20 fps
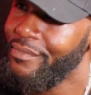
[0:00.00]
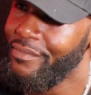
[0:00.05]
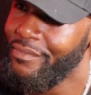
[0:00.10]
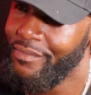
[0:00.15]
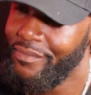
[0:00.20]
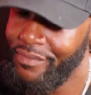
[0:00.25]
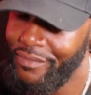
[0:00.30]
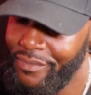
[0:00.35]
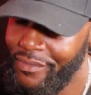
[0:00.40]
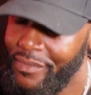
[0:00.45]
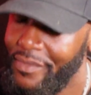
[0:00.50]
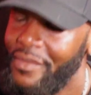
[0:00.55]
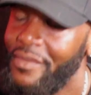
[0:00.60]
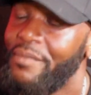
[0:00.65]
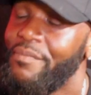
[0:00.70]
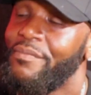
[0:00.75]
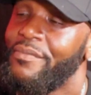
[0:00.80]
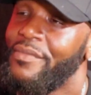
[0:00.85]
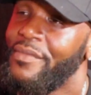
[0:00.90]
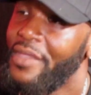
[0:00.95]
emotional
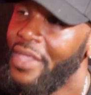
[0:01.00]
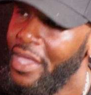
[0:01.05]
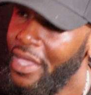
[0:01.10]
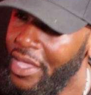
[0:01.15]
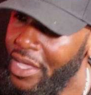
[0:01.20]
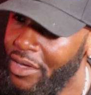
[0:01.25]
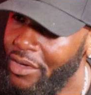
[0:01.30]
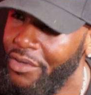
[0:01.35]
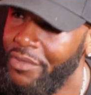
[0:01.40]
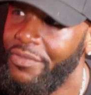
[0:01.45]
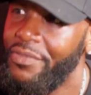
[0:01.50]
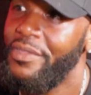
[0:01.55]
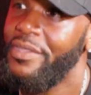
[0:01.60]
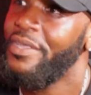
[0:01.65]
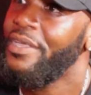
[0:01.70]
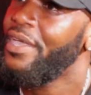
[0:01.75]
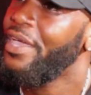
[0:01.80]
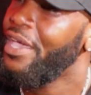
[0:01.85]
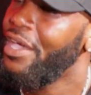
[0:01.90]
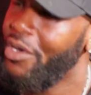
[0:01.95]
health, health
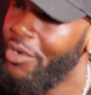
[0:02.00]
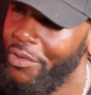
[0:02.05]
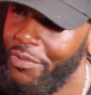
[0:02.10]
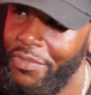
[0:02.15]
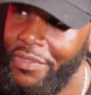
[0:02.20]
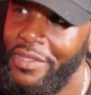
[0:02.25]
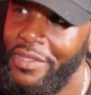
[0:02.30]
as well.